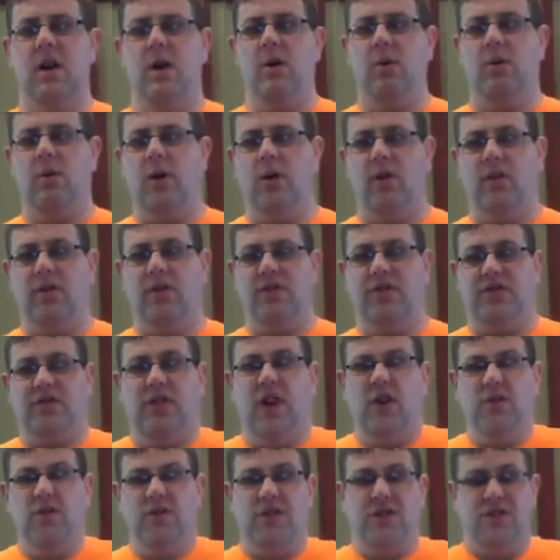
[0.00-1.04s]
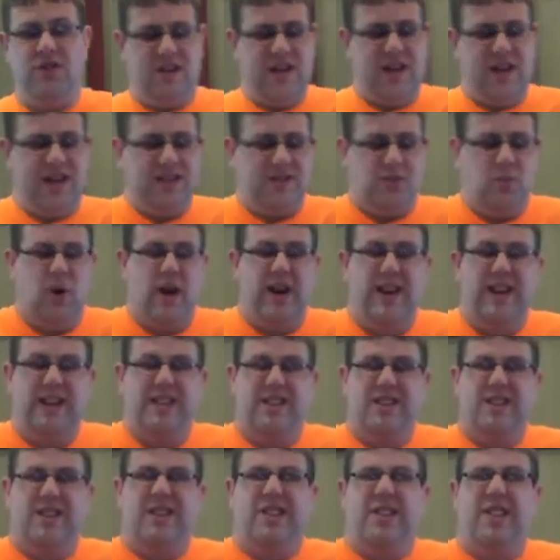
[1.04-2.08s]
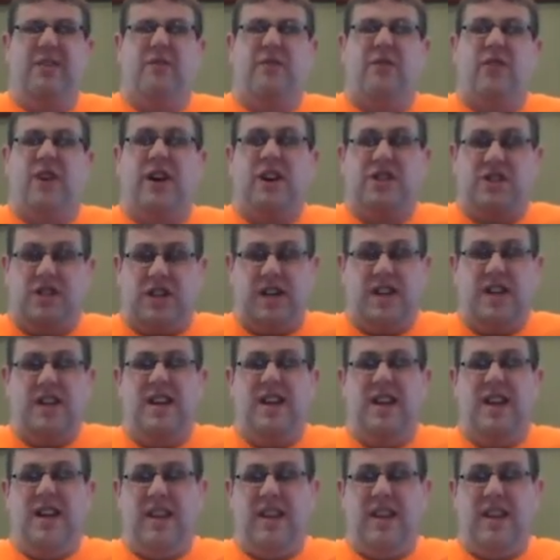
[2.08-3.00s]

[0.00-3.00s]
Well, those are that's what it, the friction